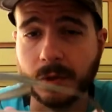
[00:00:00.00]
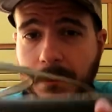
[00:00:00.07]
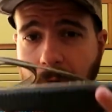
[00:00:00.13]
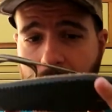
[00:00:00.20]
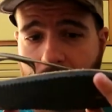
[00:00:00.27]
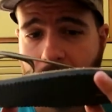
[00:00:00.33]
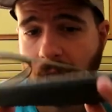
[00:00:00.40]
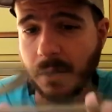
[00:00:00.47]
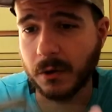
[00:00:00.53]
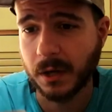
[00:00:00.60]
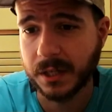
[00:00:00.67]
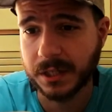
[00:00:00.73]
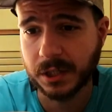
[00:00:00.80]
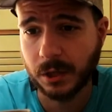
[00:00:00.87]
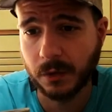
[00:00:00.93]
because I
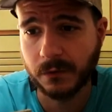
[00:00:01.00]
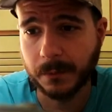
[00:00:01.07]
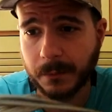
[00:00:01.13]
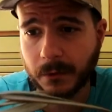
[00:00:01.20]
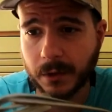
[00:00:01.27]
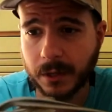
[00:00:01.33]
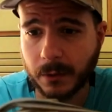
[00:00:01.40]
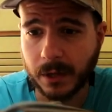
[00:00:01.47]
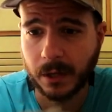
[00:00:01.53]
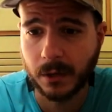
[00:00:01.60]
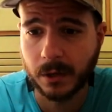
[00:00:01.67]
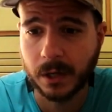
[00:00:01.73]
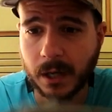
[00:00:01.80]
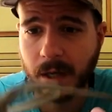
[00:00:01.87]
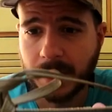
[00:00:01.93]
just love them the way they
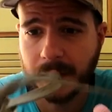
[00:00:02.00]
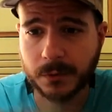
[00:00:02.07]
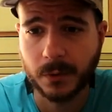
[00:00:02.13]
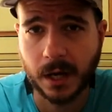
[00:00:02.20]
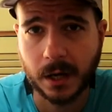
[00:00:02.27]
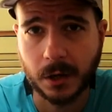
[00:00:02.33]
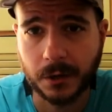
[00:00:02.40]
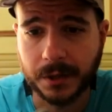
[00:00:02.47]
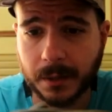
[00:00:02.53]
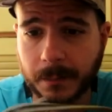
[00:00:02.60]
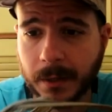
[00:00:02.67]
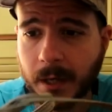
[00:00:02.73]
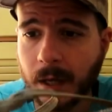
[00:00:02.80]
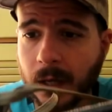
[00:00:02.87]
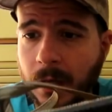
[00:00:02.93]
look. That's why I got them.